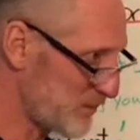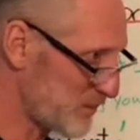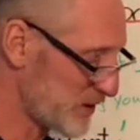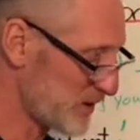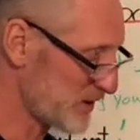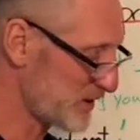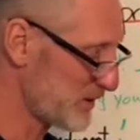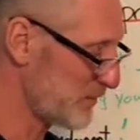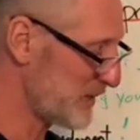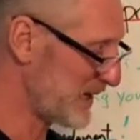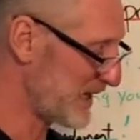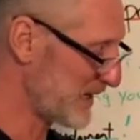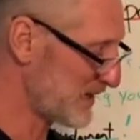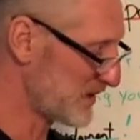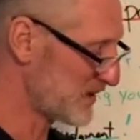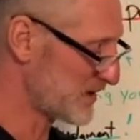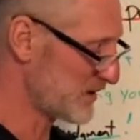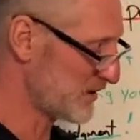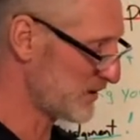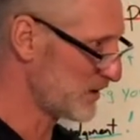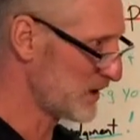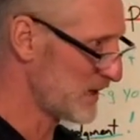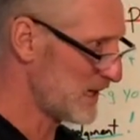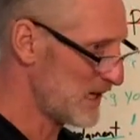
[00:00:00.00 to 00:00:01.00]
person begins
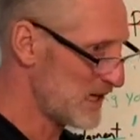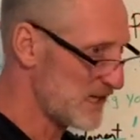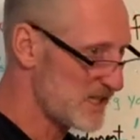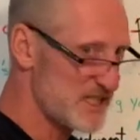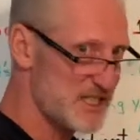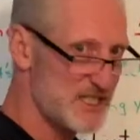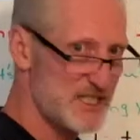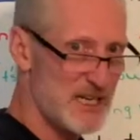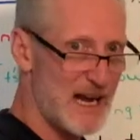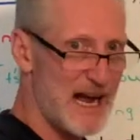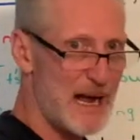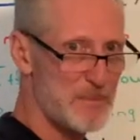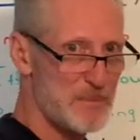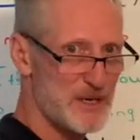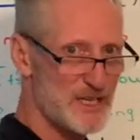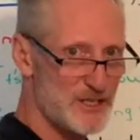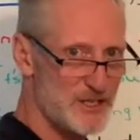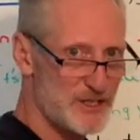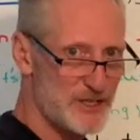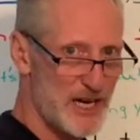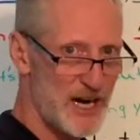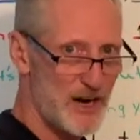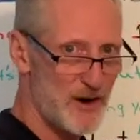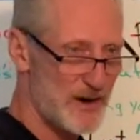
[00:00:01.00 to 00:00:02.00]
to stop
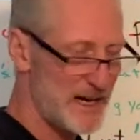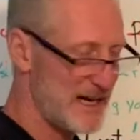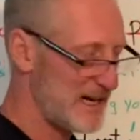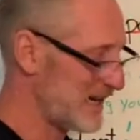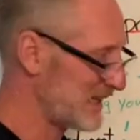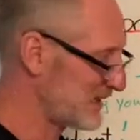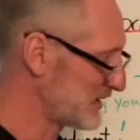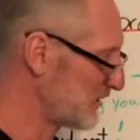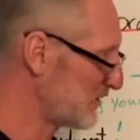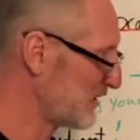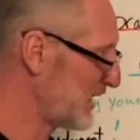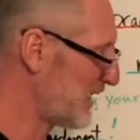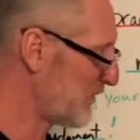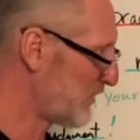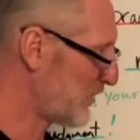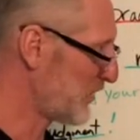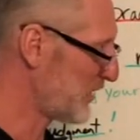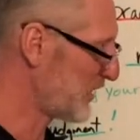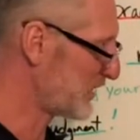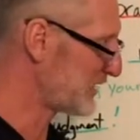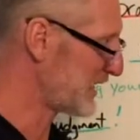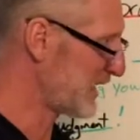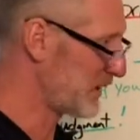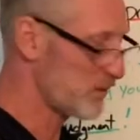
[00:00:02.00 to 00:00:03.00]
sharing at the level
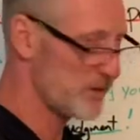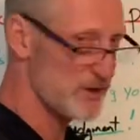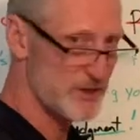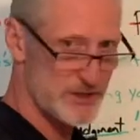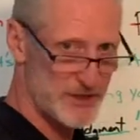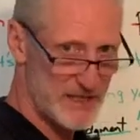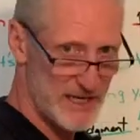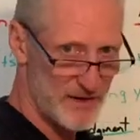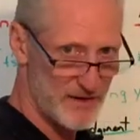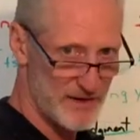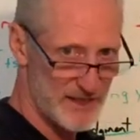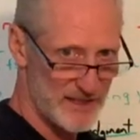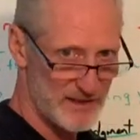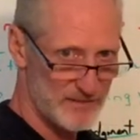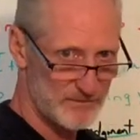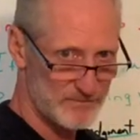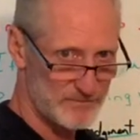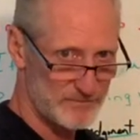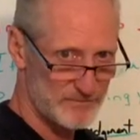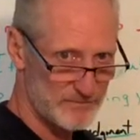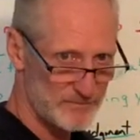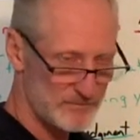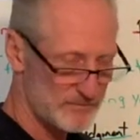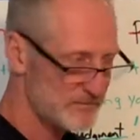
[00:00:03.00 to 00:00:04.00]
that they were sharing.
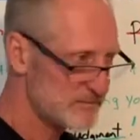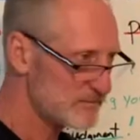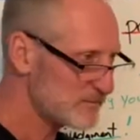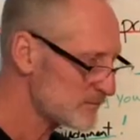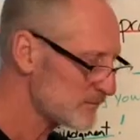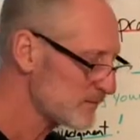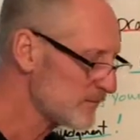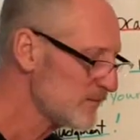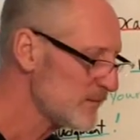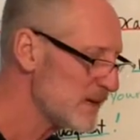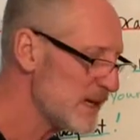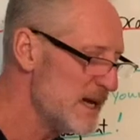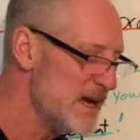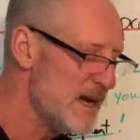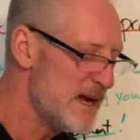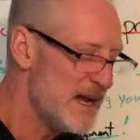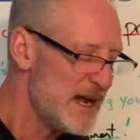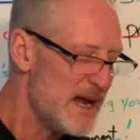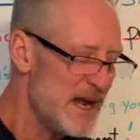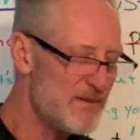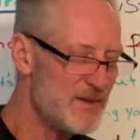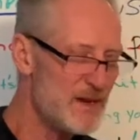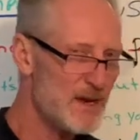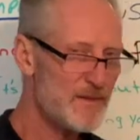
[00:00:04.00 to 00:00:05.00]
Mm-hmm.
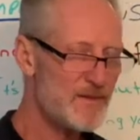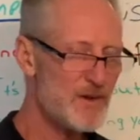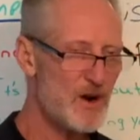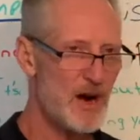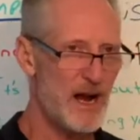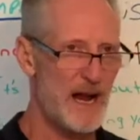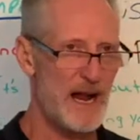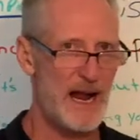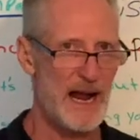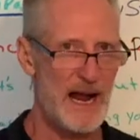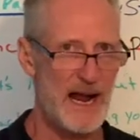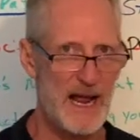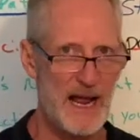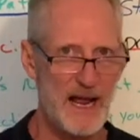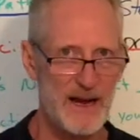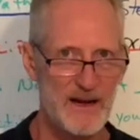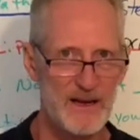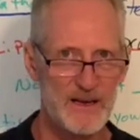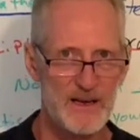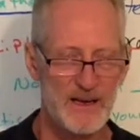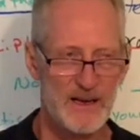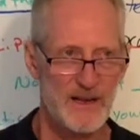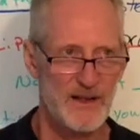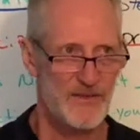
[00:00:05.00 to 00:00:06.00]
Have you ever had
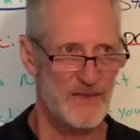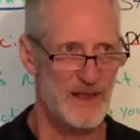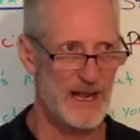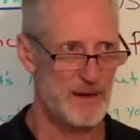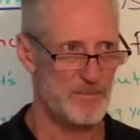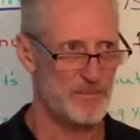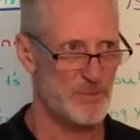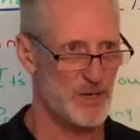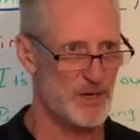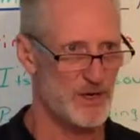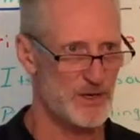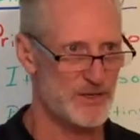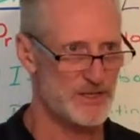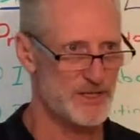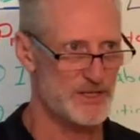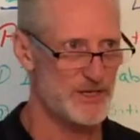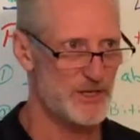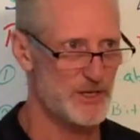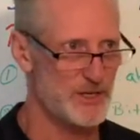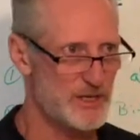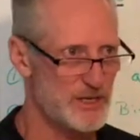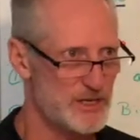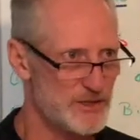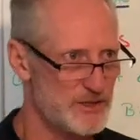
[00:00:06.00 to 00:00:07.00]
that person
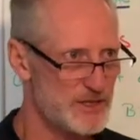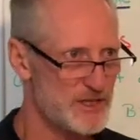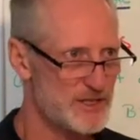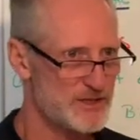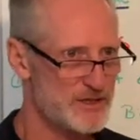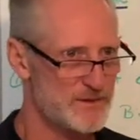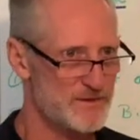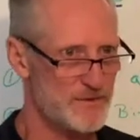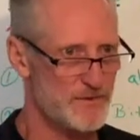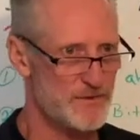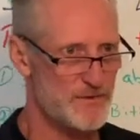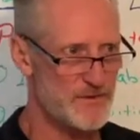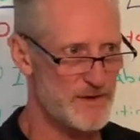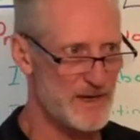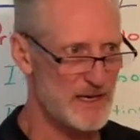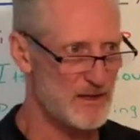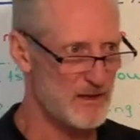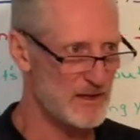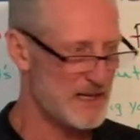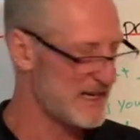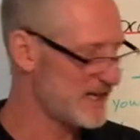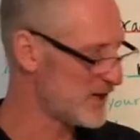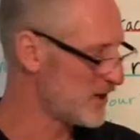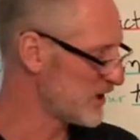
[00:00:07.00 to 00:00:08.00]
who you just felt
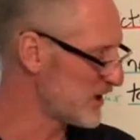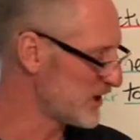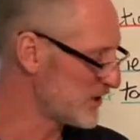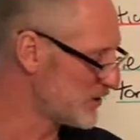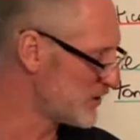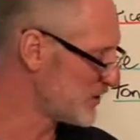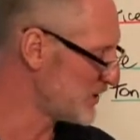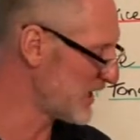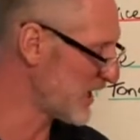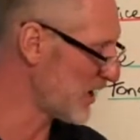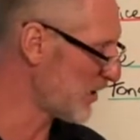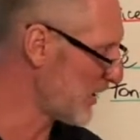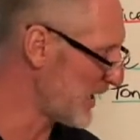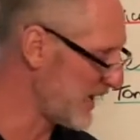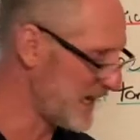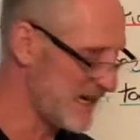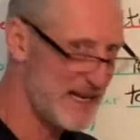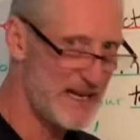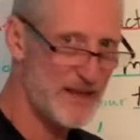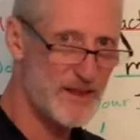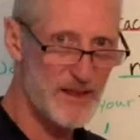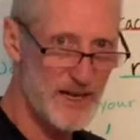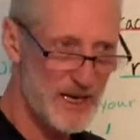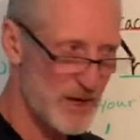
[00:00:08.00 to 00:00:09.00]
like you could share
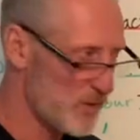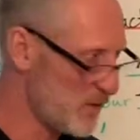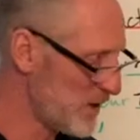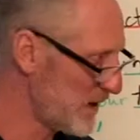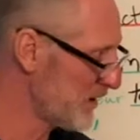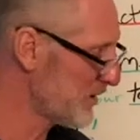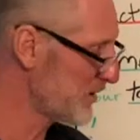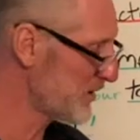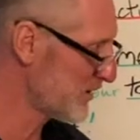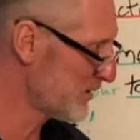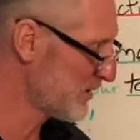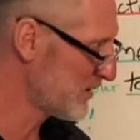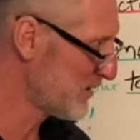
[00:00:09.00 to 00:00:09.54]
anything with?